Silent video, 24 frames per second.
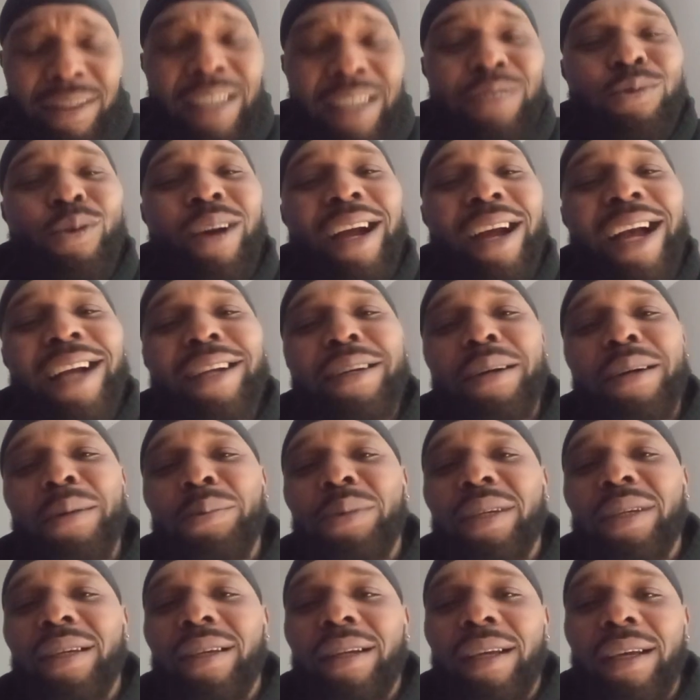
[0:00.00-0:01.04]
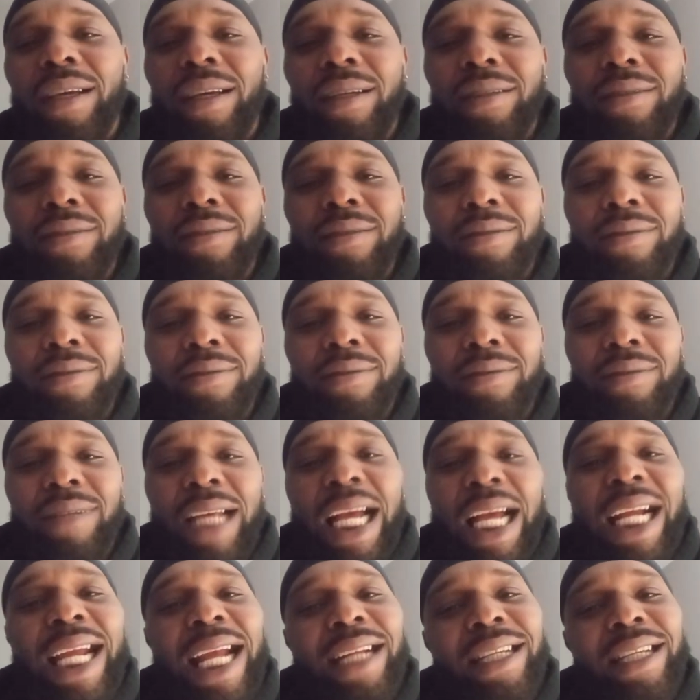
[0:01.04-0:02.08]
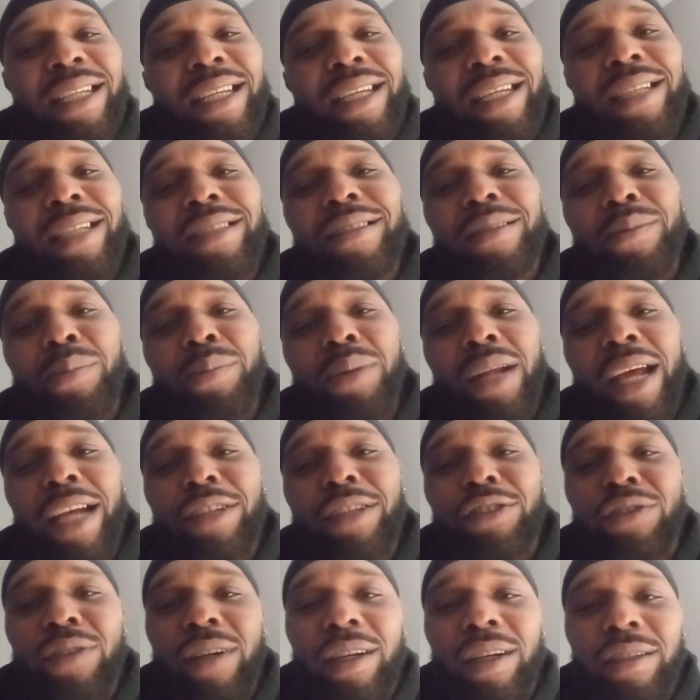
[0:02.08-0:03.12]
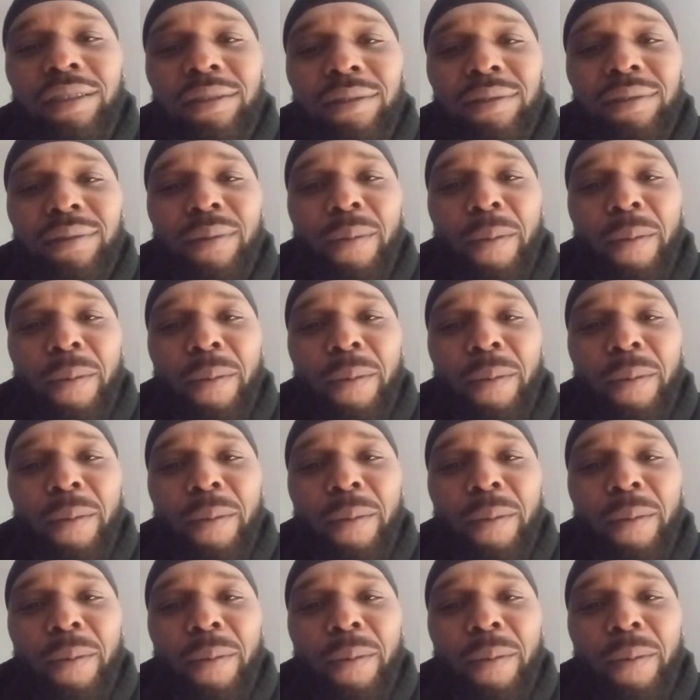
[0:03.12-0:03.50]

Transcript: That's where I come in at. I got the key to the black struggle.